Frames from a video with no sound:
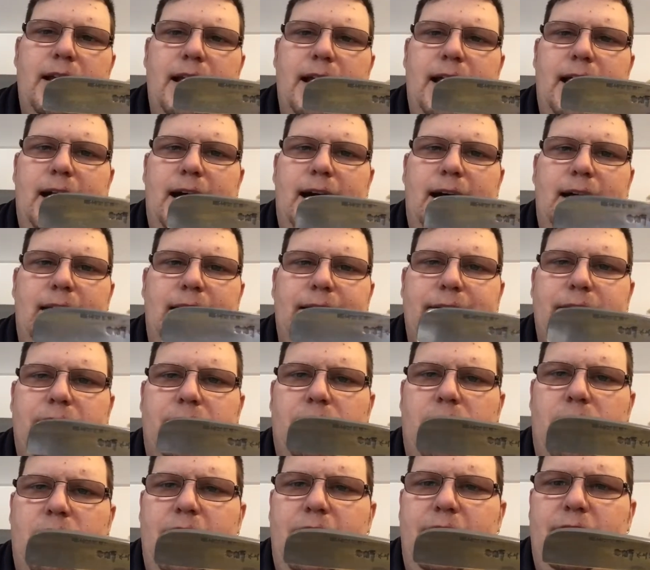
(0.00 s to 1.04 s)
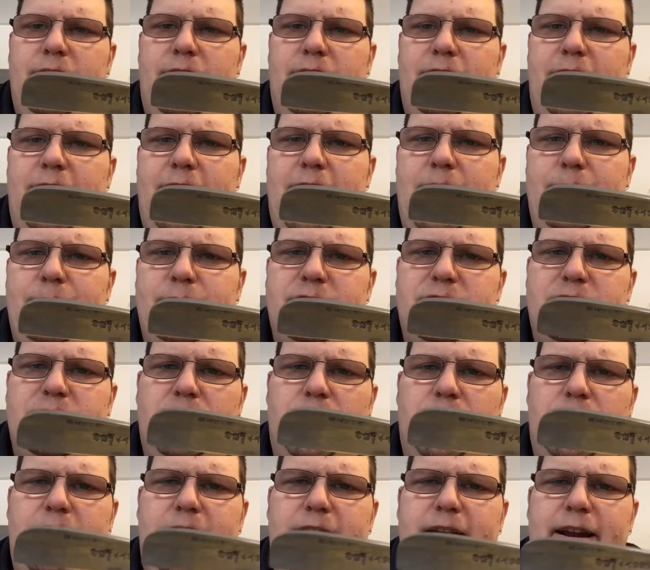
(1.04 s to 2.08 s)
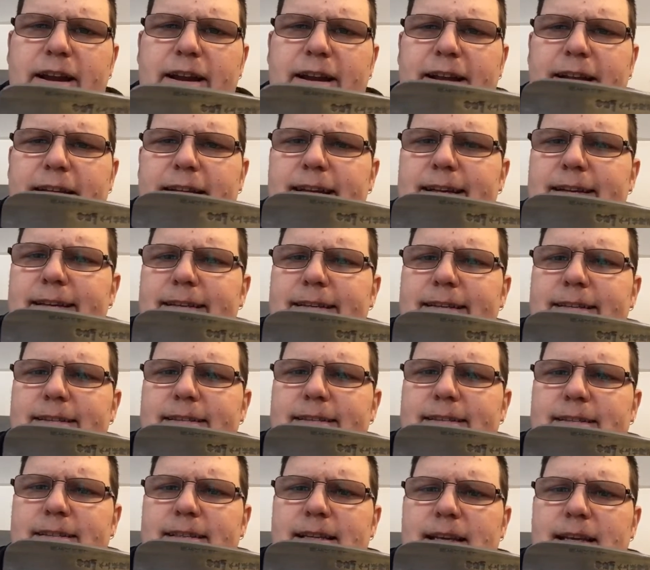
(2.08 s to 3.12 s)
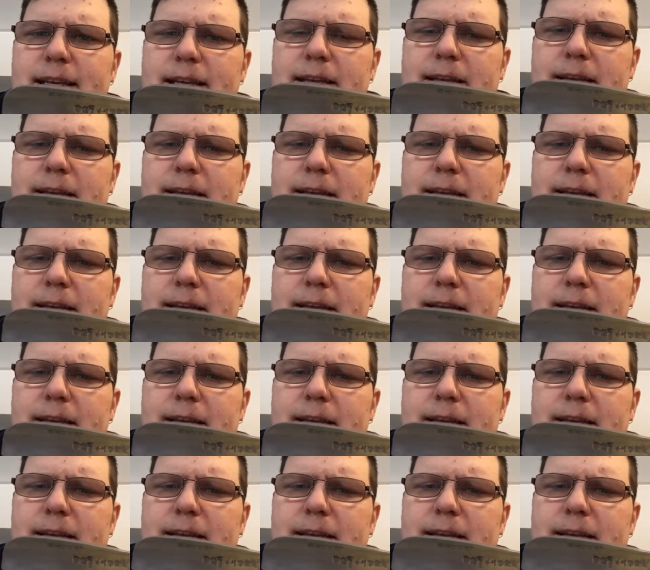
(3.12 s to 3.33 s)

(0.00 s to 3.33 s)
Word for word: Uh, the grind on a Kamisori is...